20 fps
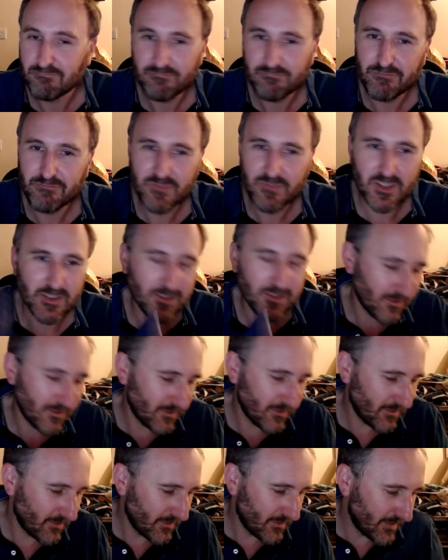just
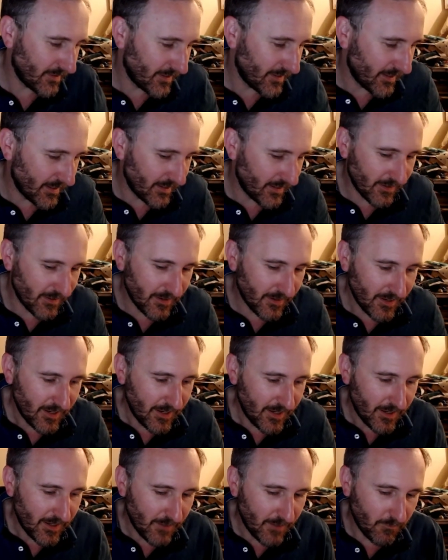
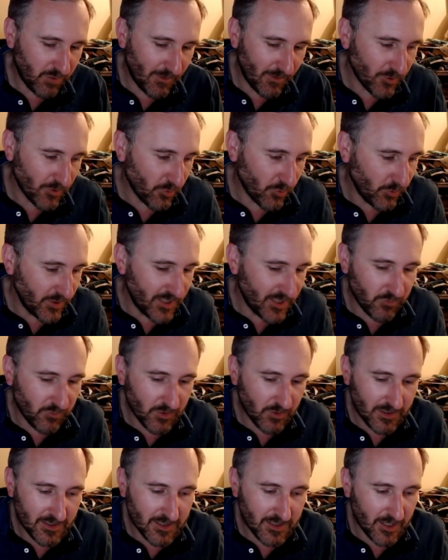pretty much all the
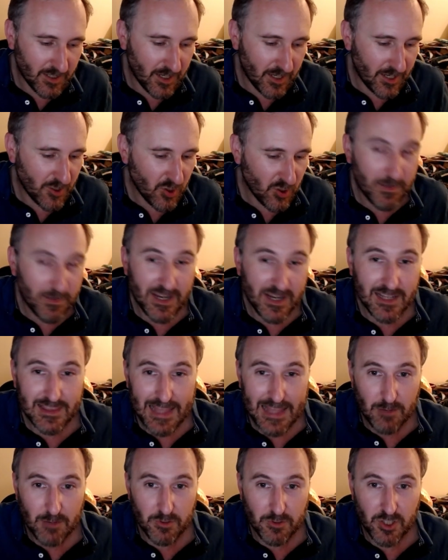different European
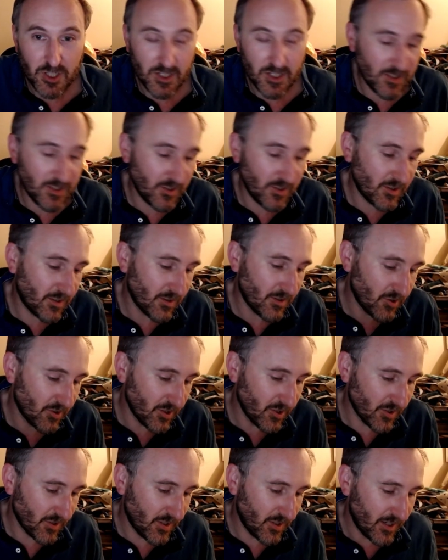languages,
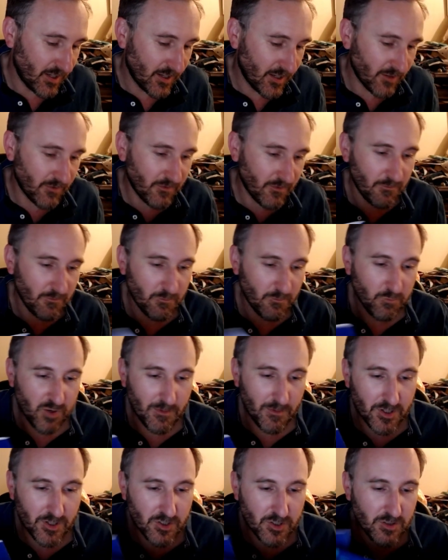just pretty
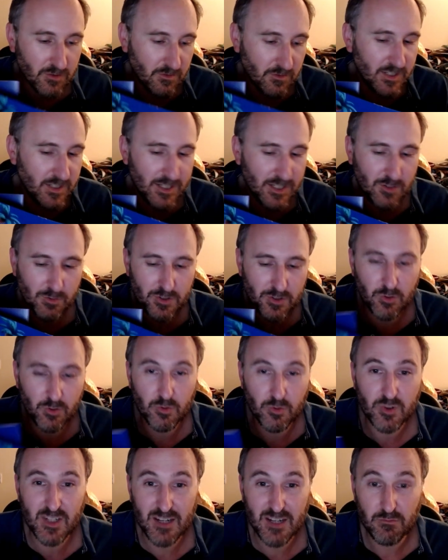much you need to install
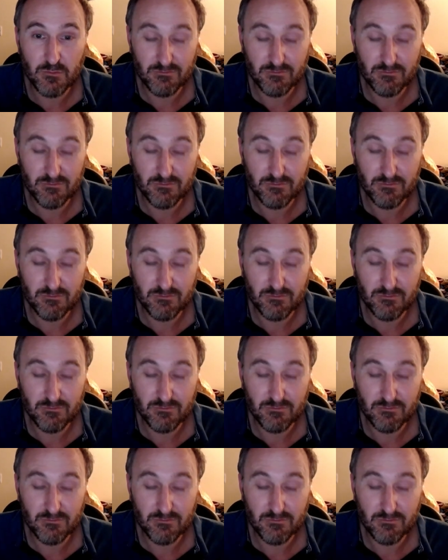Steam.